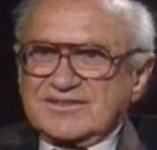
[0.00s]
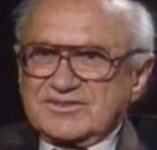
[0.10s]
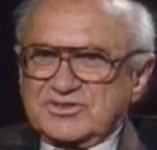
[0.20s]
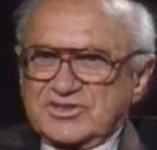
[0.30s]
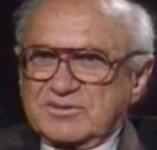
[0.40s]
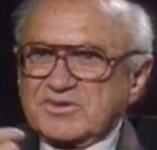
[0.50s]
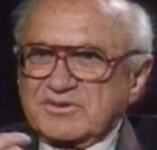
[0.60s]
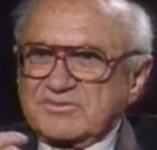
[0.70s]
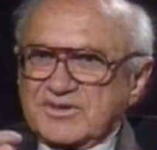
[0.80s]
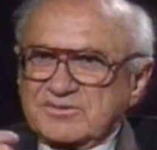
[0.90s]
chairman
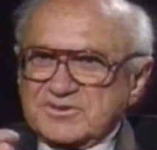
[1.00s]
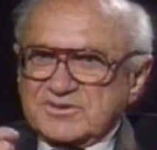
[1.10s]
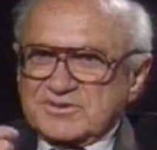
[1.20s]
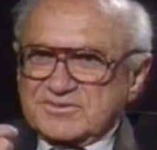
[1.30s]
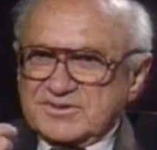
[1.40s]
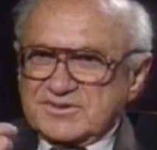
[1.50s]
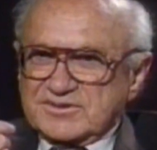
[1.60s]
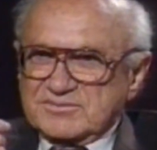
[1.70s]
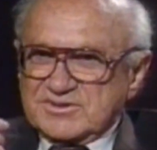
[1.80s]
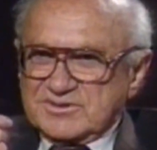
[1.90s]
of the Federal Reserve
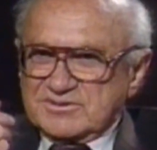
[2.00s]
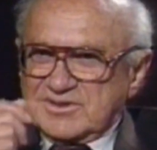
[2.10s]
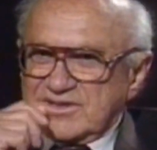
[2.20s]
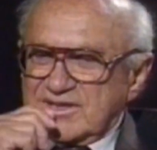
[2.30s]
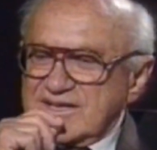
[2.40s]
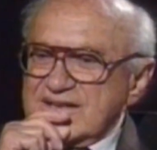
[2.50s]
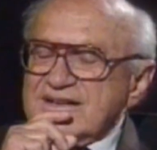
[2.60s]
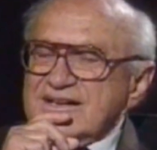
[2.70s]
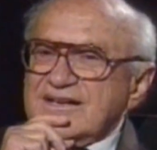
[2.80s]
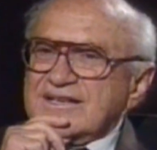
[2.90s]
System and so
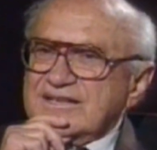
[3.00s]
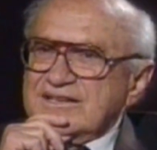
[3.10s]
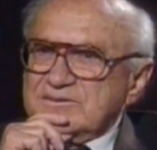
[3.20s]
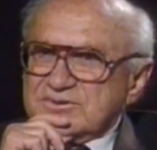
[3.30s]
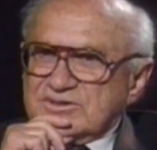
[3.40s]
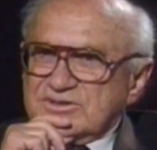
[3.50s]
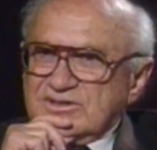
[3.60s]
on. He was